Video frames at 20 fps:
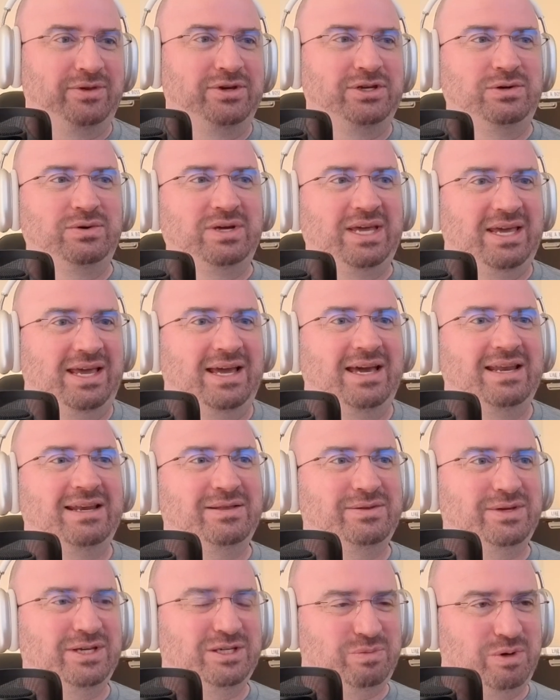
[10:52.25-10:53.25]
that you can
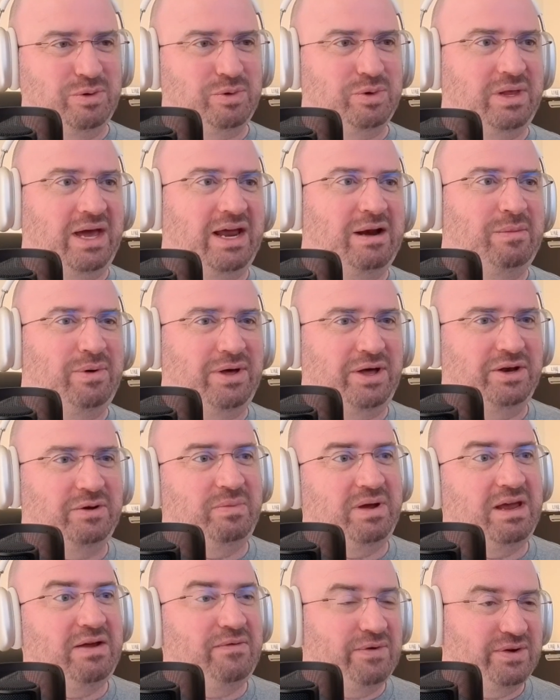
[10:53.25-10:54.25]
at least be relied upon
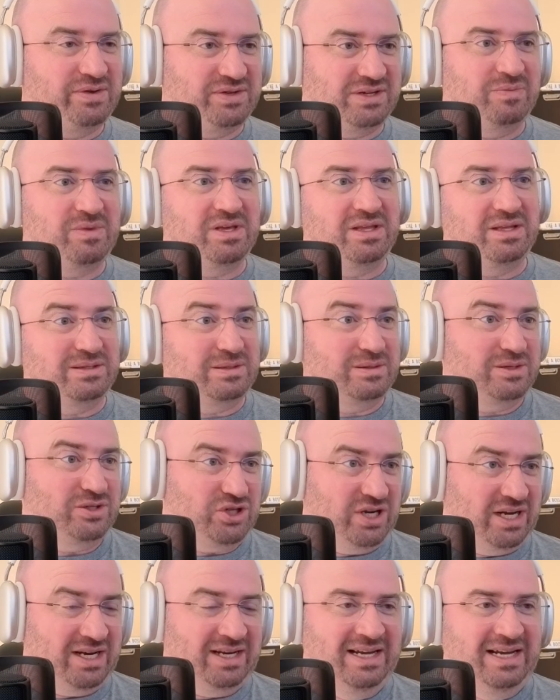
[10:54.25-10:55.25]
to pay for something that's
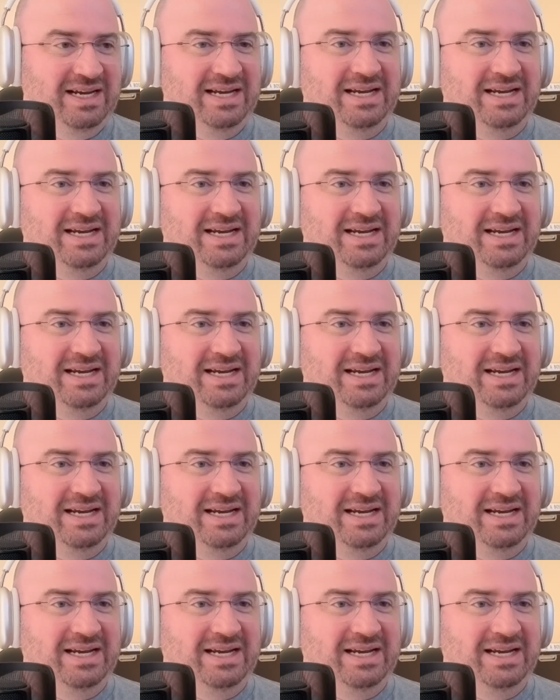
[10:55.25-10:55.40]
legit.